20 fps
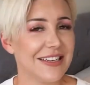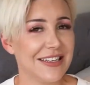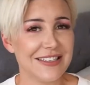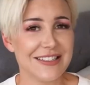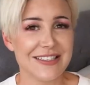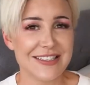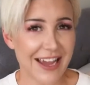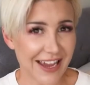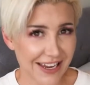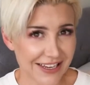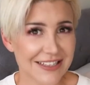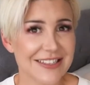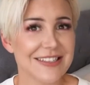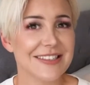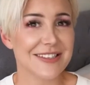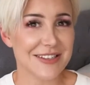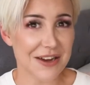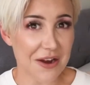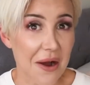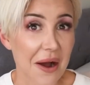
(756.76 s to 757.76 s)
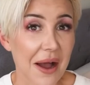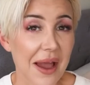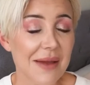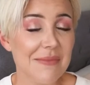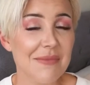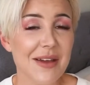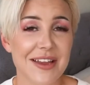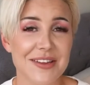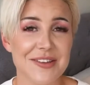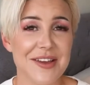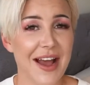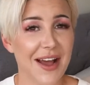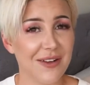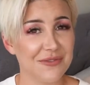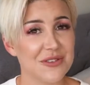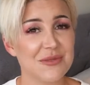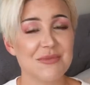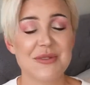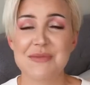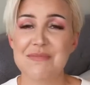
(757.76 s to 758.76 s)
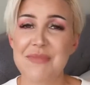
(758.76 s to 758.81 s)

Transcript: it takes time and you have to be